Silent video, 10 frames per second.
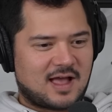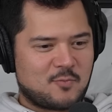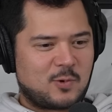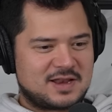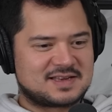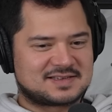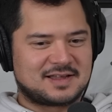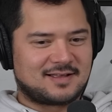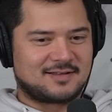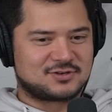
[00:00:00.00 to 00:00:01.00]
I'm
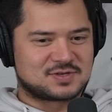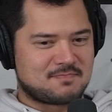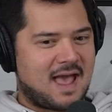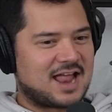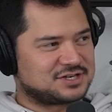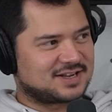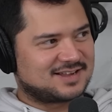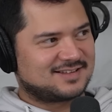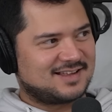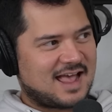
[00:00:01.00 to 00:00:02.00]
witnessing just magic
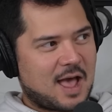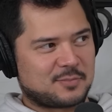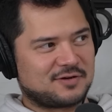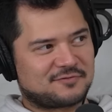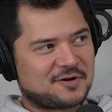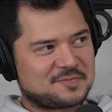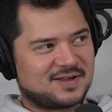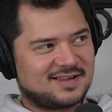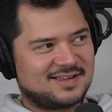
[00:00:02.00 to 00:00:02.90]
happen in front of me.